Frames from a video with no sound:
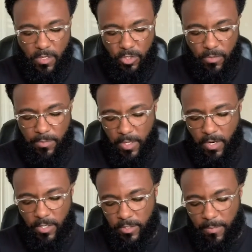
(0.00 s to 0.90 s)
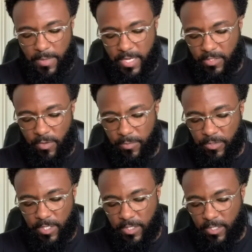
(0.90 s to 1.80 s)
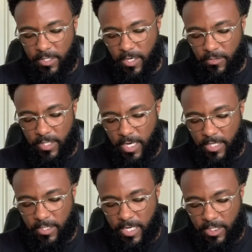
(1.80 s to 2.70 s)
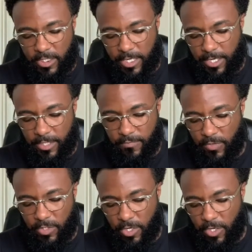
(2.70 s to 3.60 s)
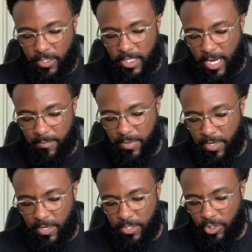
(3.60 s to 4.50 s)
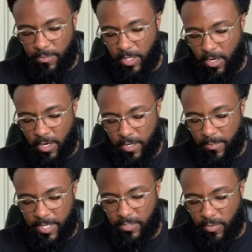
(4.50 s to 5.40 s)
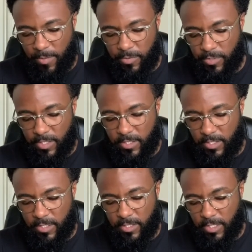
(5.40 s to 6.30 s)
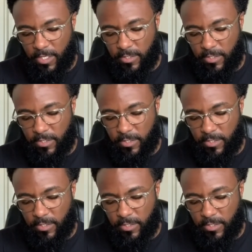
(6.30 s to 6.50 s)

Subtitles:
Show me the cards that best represent the star sign Sagittarius for this current time period. Show me the card that best represents the star